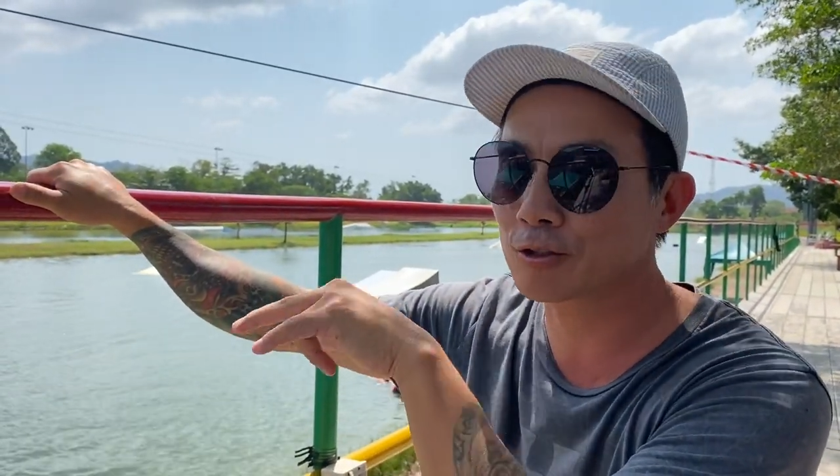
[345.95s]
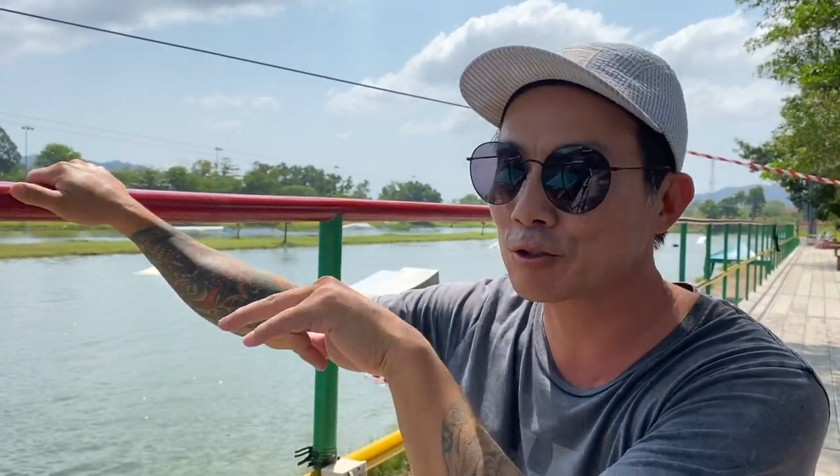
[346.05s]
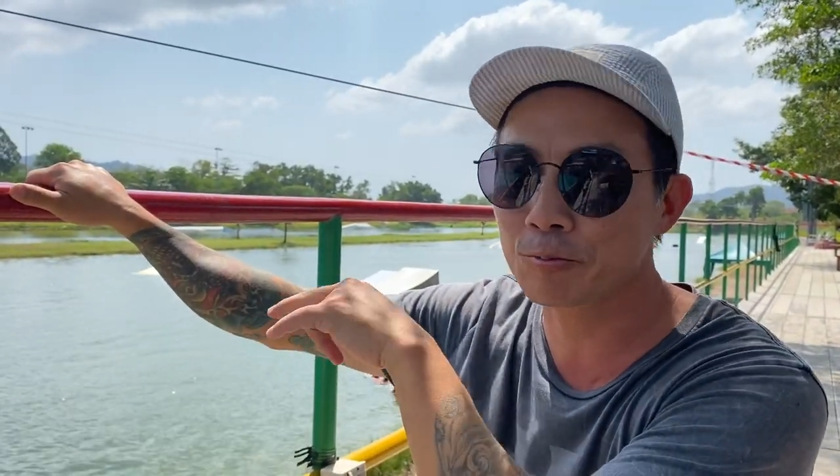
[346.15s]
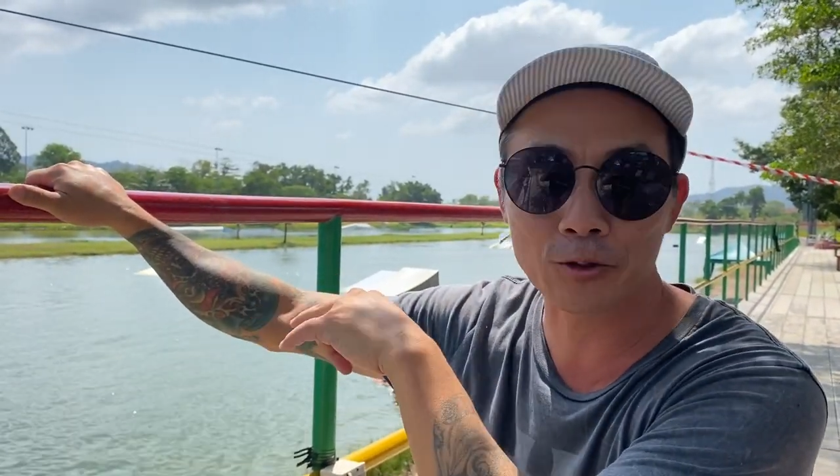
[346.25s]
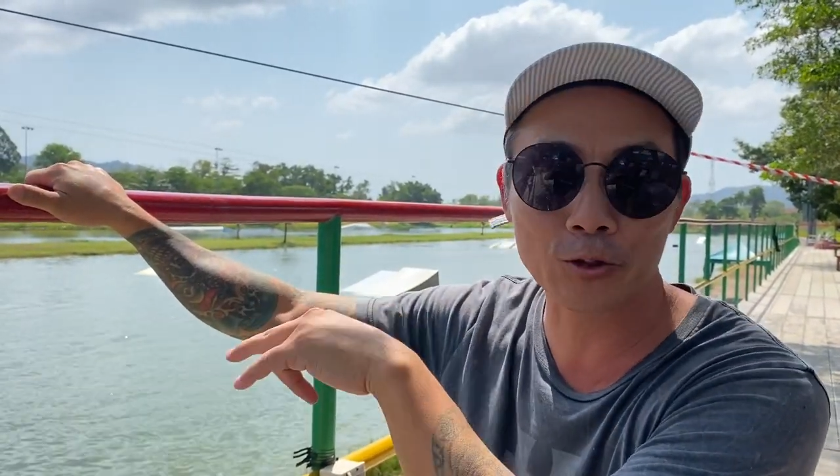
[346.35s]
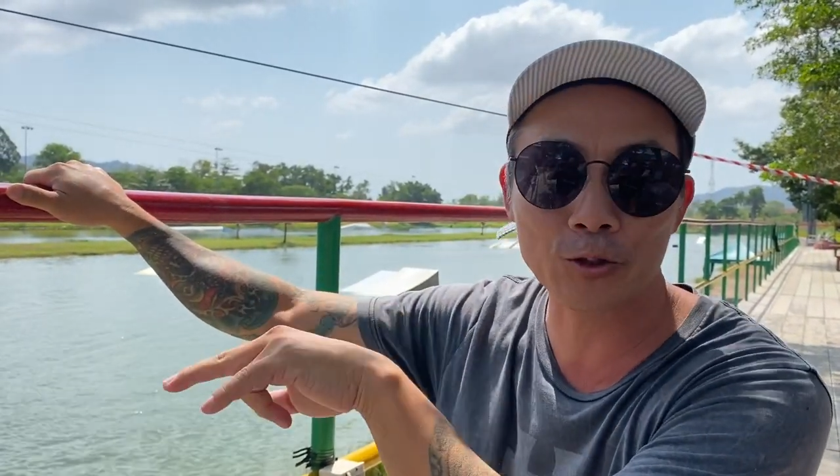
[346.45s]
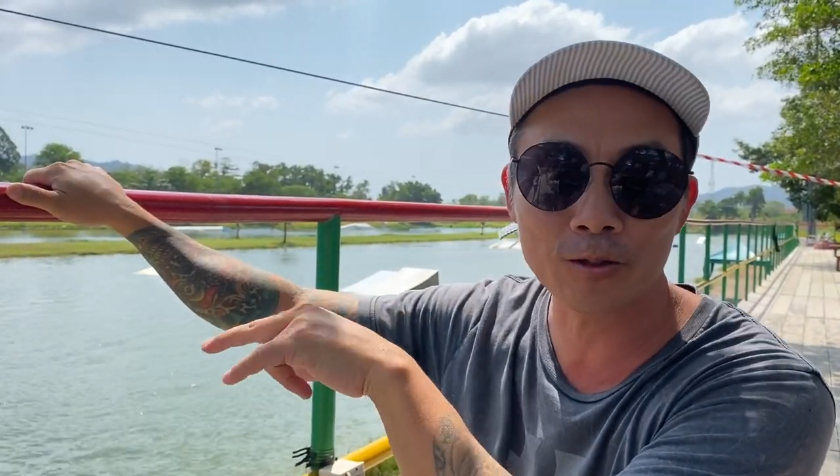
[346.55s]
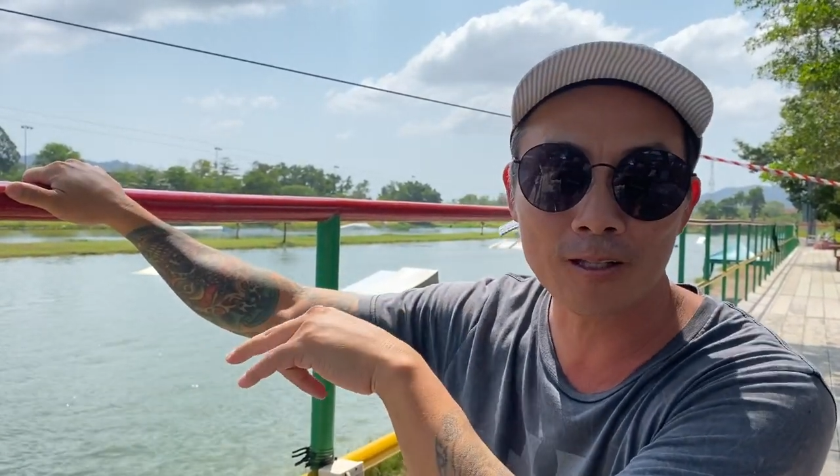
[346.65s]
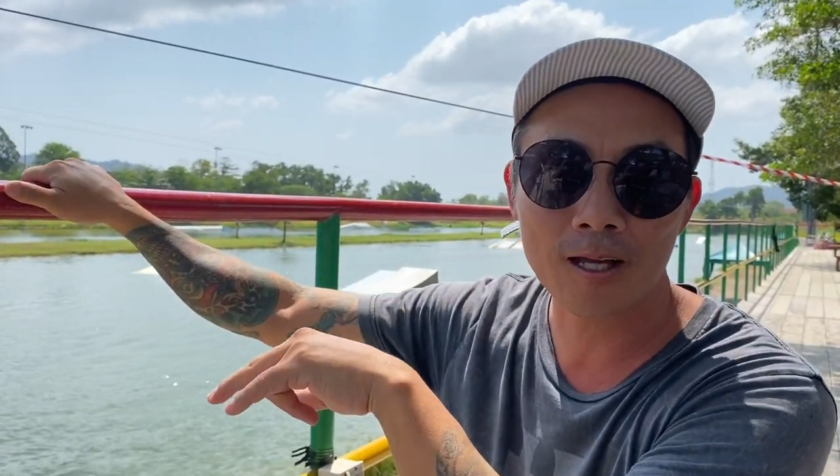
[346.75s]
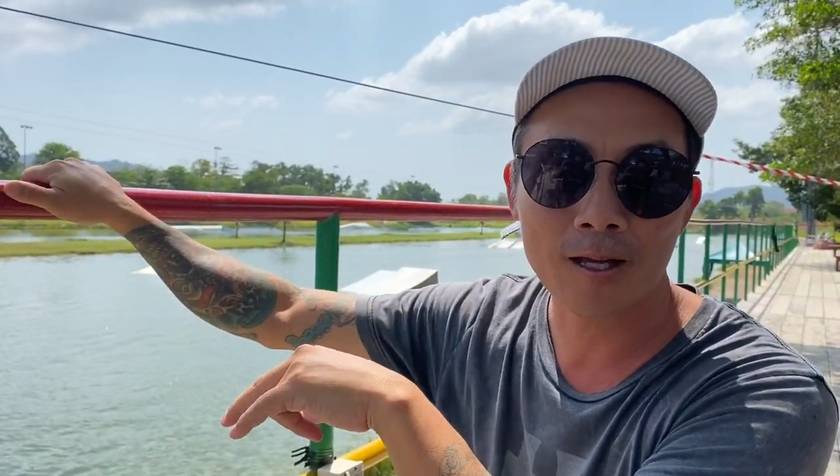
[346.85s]
super
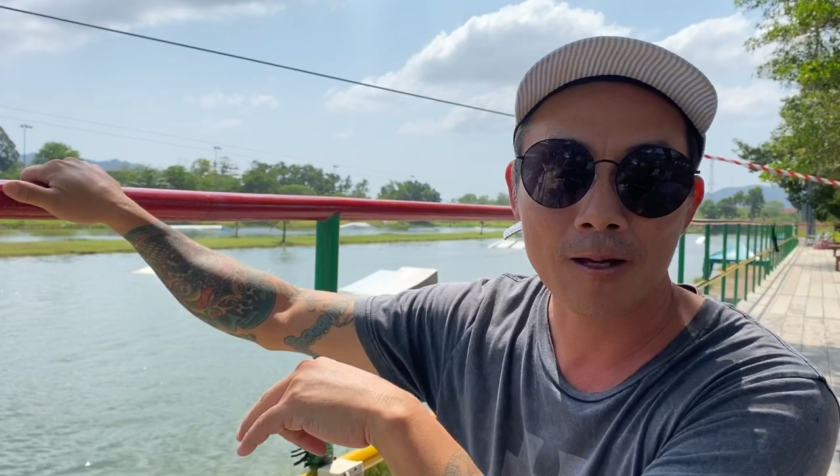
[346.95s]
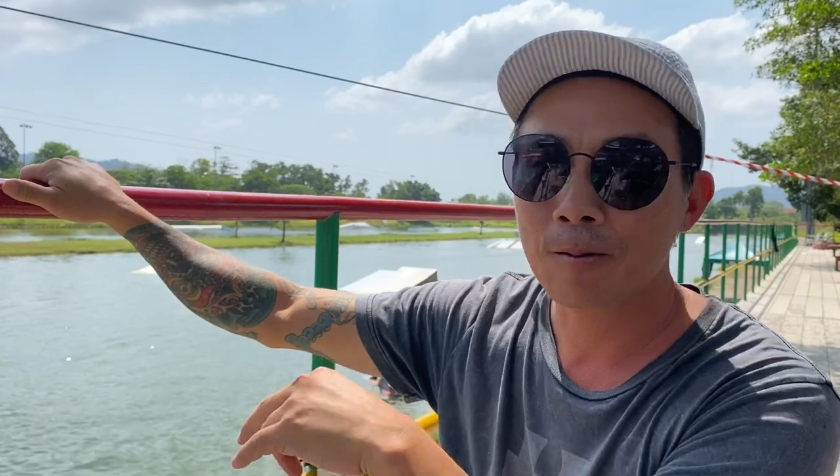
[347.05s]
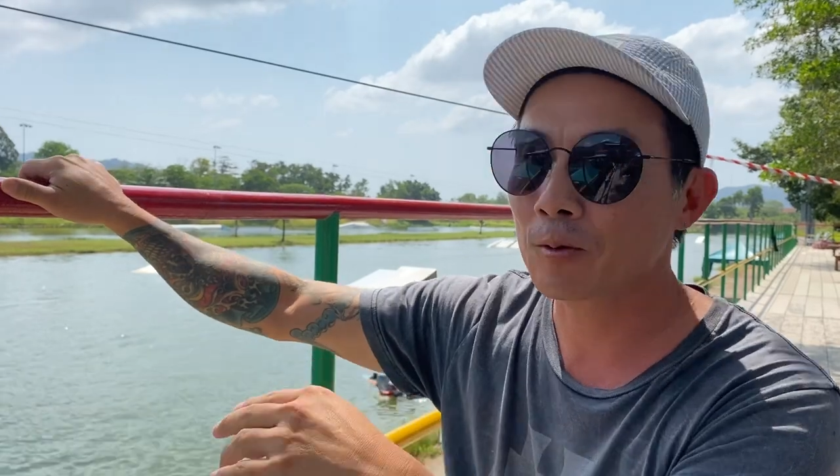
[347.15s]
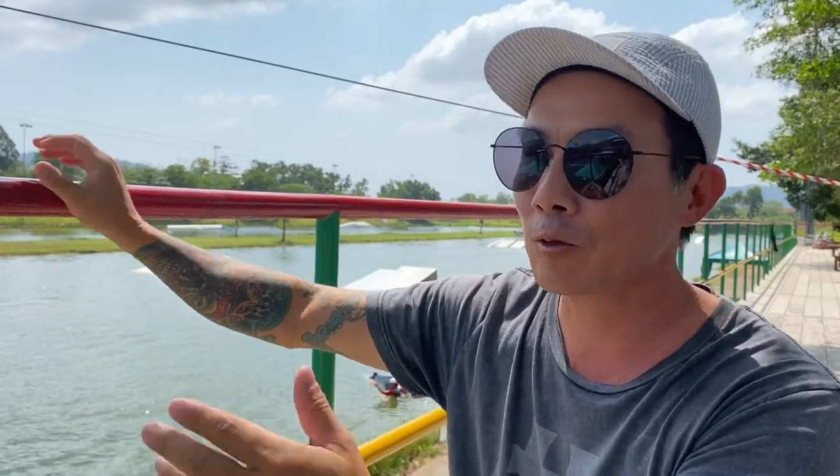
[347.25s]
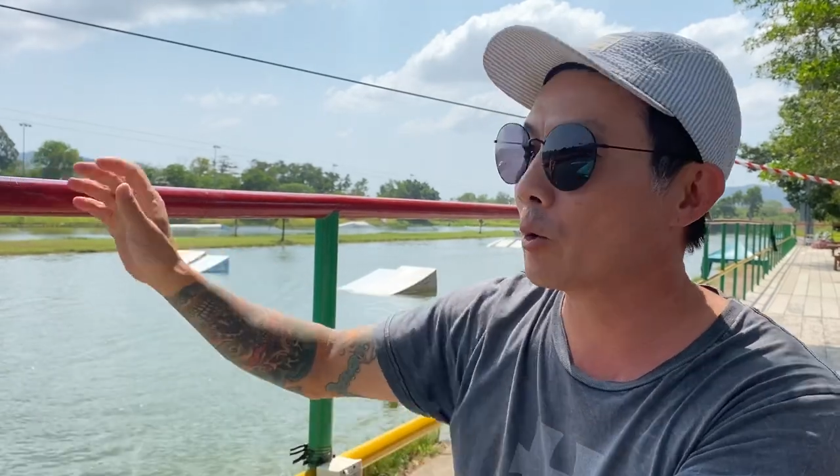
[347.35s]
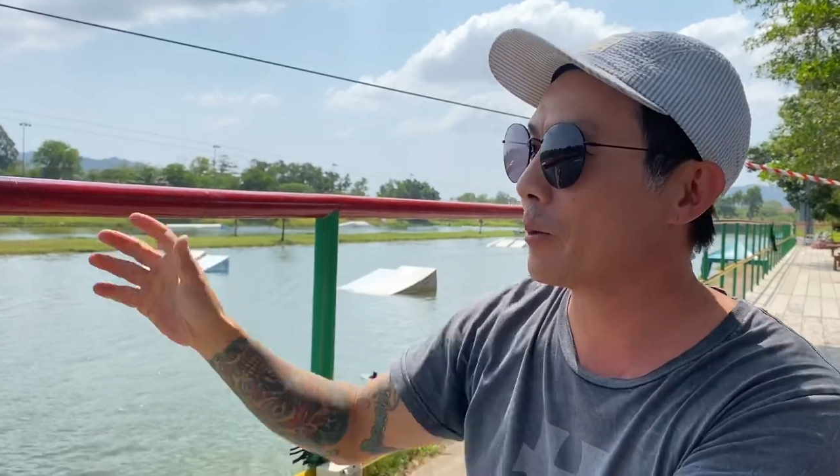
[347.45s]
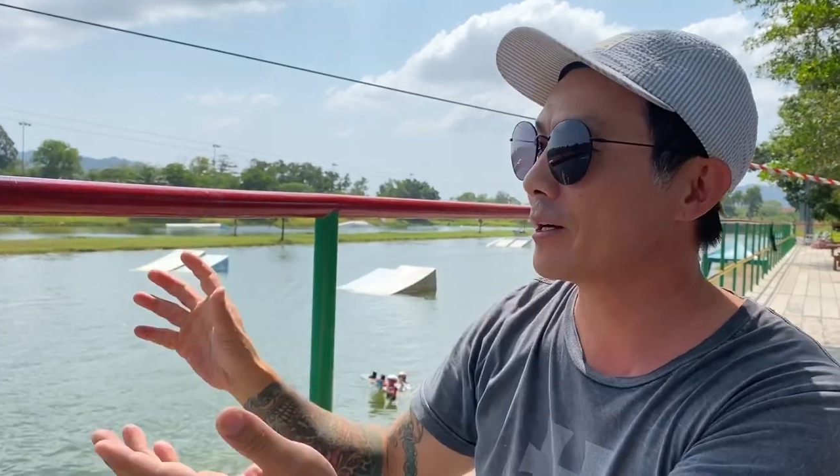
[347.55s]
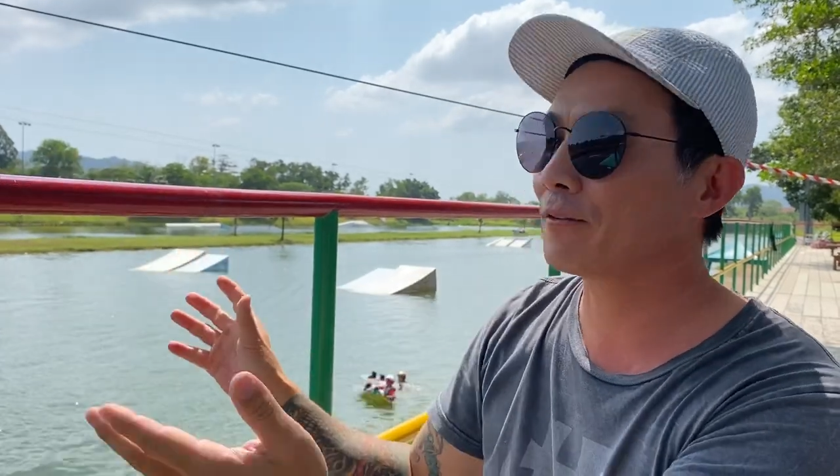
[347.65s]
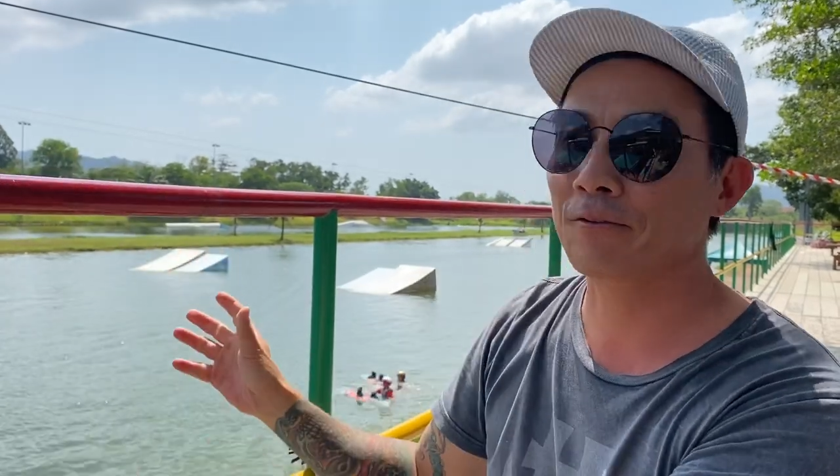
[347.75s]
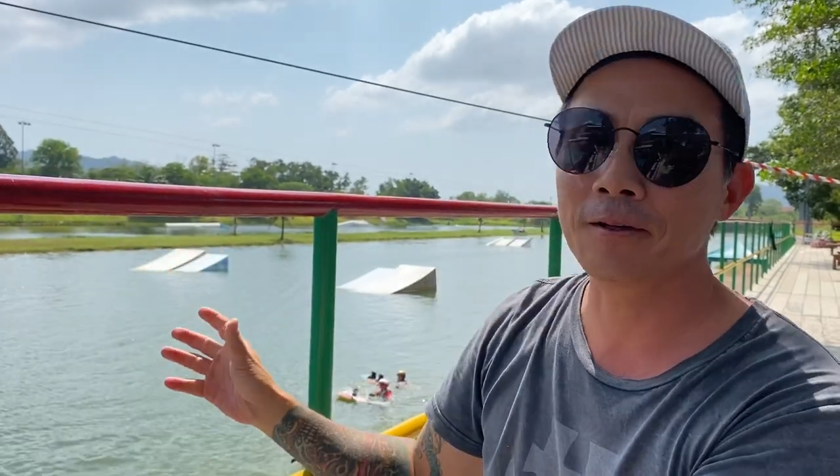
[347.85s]
good but
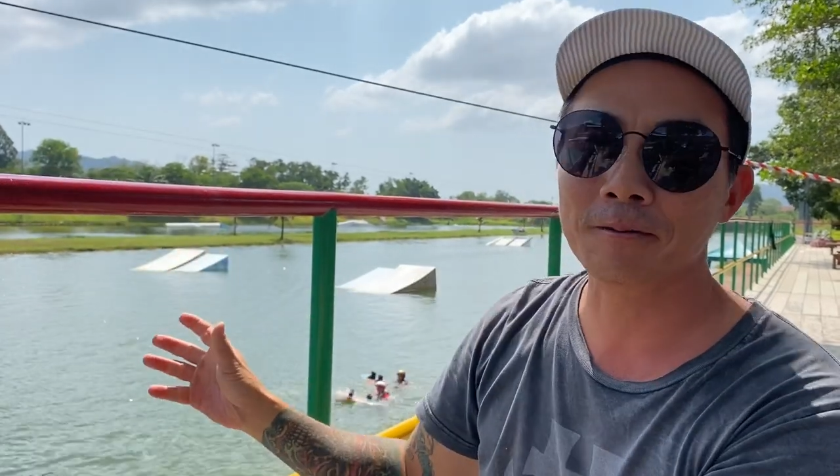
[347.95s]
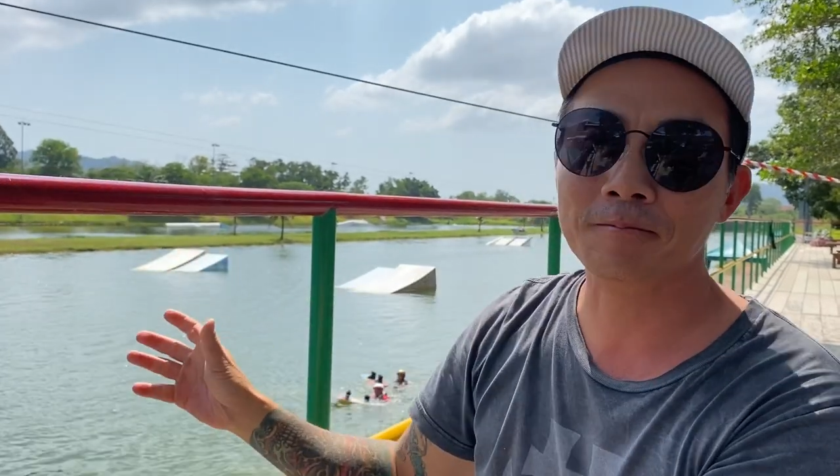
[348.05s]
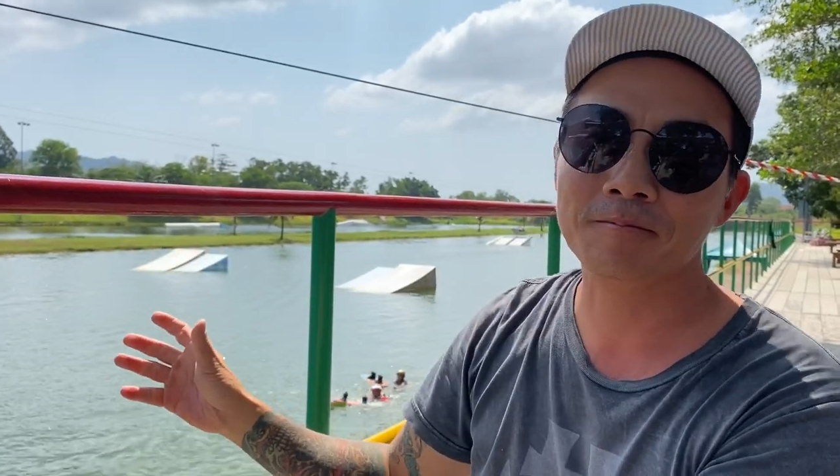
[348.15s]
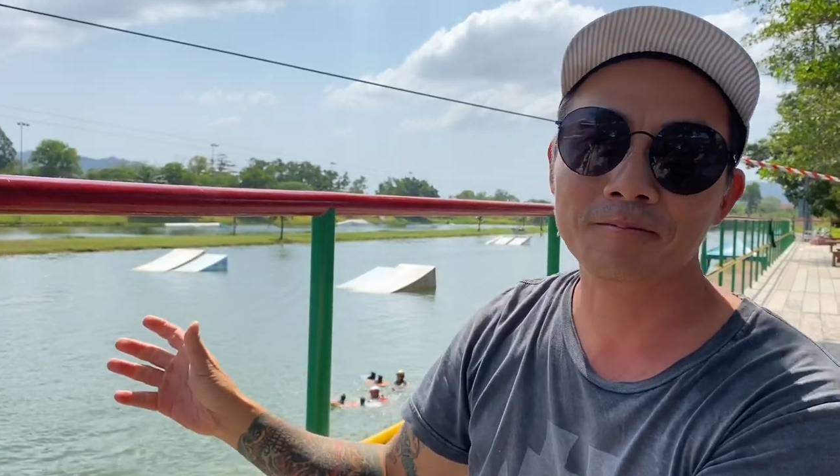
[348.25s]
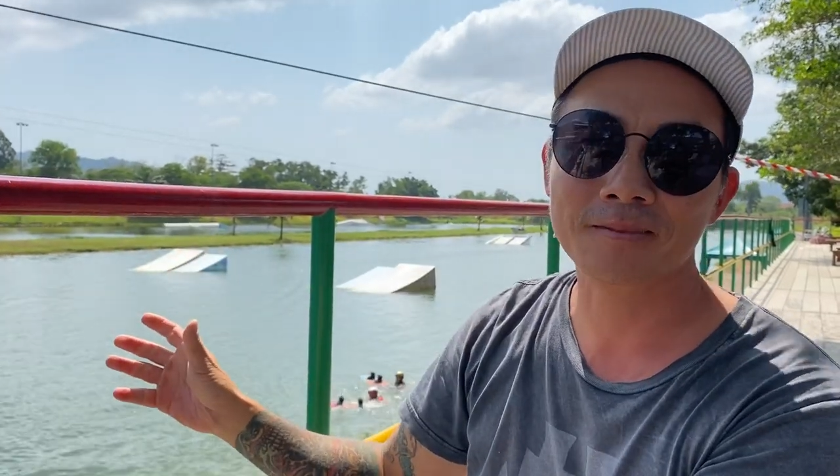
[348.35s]
nobody filmed